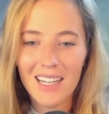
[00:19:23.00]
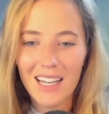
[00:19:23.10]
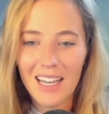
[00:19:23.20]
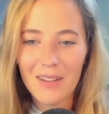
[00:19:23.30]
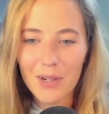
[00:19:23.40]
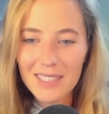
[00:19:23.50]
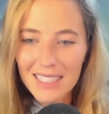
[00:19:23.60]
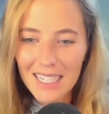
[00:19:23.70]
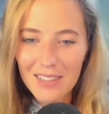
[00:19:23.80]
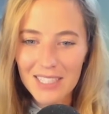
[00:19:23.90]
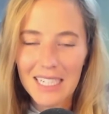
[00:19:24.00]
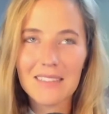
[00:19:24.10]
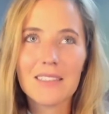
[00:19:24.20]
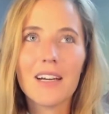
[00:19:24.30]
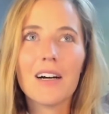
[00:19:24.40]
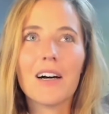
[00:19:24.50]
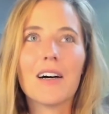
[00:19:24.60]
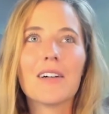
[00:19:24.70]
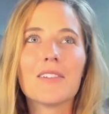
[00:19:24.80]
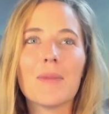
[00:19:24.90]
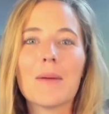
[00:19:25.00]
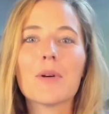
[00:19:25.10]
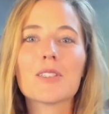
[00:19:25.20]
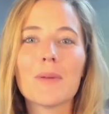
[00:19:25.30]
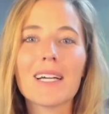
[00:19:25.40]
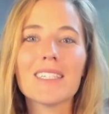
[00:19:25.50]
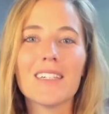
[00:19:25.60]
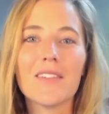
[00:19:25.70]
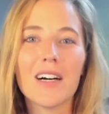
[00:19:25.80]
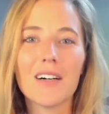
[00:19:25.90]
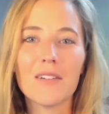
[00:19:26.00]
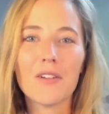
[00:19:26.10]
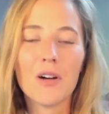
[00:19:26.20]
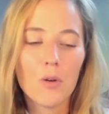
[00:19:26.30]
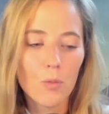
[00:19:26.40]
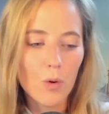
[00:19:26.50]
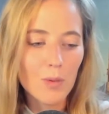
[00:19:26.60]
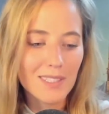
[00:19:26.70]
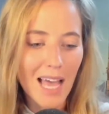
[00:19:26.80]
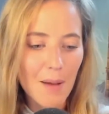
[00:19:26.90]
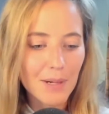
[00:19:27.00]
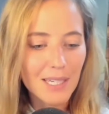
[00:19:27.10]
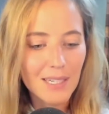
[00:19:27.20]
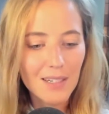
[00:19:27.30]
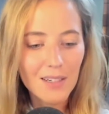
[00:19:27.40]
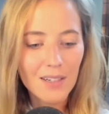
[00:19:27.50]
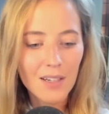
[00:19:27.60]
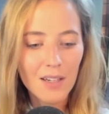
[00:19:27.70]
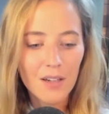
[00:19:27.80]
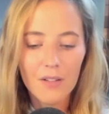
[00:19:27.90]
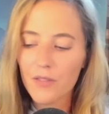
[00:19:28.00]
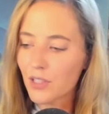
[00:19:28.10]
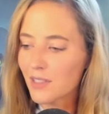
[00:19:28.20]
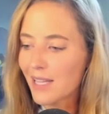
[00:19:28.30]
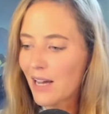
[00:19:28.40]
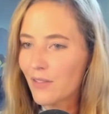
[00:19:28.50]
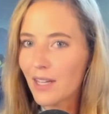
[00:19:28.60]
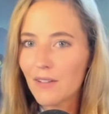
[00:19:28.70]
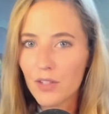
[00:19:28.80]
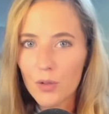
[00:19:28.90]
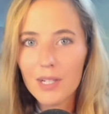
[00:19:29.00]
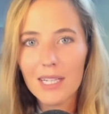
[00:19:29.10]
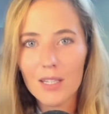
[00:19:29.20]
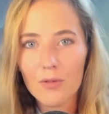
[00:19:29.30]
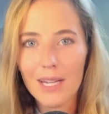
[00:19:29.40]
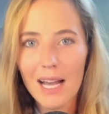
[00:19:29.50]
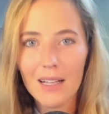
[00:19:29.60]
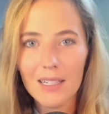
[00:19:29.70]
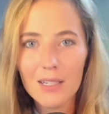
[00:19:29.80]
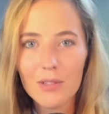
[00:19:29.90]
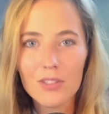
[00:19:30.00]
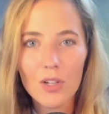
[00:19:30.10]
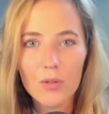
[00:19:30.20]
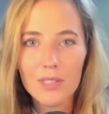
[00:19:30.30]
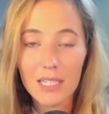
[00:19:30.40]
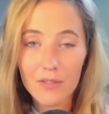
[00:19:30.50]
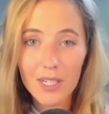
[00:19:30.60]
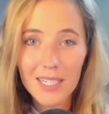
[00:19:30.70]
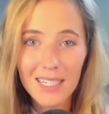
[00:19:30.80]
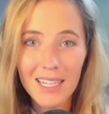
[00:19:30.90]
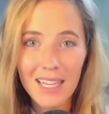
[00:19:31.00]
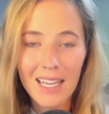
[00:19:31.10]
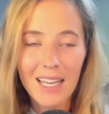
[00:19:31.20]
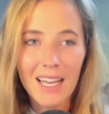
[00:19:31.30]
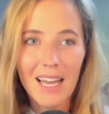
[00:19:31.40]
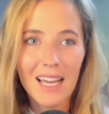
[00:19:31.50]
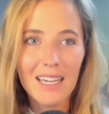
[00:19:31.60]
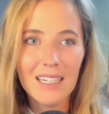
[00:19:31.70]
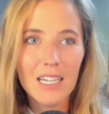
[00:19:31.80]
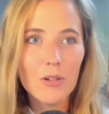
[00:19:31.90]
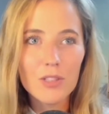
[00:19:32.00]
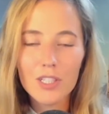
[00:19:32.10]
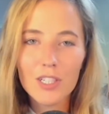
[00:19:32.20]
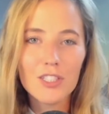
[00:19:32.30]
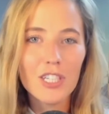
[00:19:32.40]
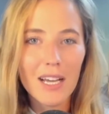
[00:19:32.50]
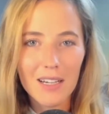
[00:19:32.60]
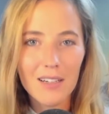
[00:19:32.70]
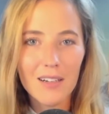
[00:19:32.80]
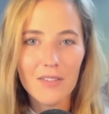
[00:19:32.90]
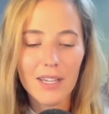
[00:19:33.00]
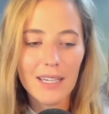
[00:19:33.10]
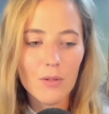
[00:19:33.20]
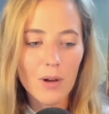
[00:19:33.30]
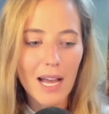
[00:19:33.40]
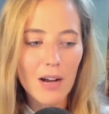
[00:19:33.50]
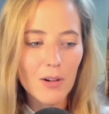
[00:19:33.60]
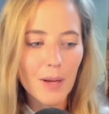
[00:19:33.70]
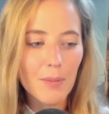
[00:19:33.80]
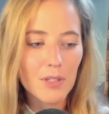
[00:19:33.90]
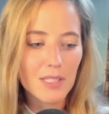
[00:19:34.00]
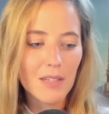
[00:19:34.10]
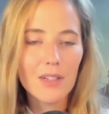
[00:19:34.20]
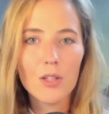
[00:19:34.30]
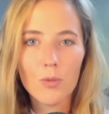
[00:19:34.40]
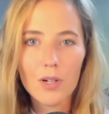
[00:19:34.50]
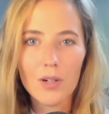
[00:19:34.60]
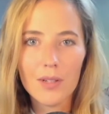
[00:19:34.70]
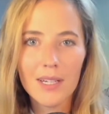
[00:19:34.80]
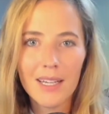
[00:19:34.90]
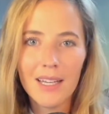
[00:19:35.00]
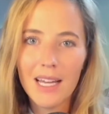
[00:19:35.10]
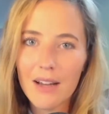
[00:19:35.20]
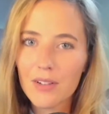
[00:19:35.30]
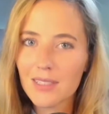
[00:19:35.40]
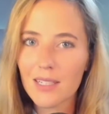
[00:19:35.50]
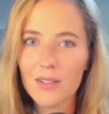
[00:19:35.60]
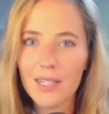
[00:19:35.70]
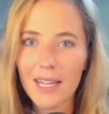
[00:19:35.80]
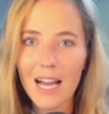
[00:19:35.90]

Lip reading: And once again, I was like, my perspective of what was happening here versus how they view it and the reality was so different. And it was a good check of like, how am I perceiving the world every single day?